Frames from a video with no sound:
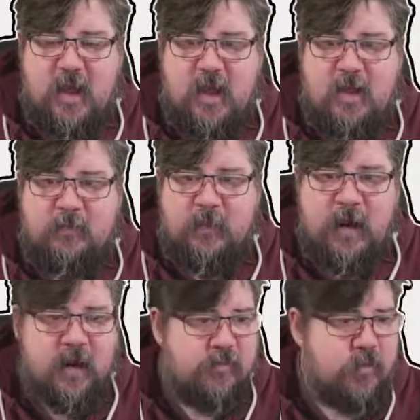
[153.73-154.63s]

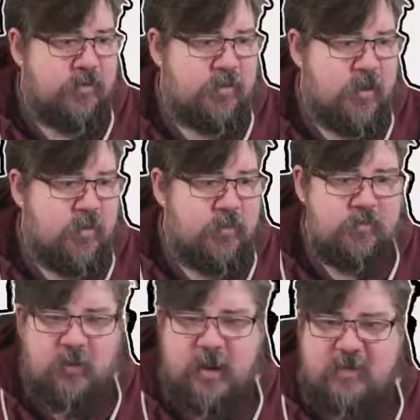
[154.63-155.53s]
And it was only
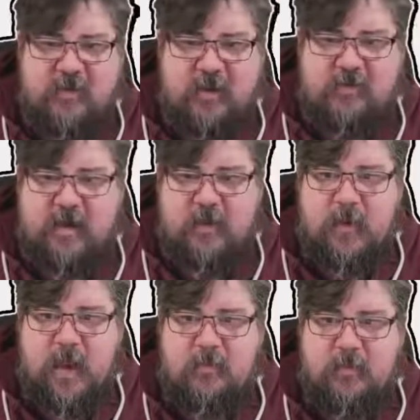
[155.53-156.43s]
released yesterday
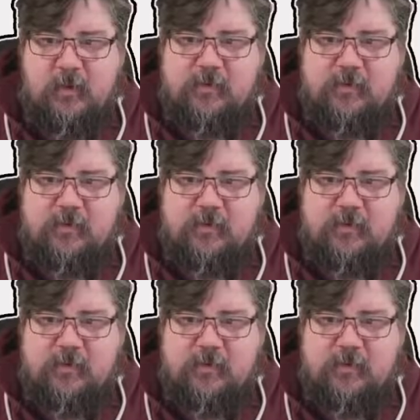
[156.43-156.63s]
by April.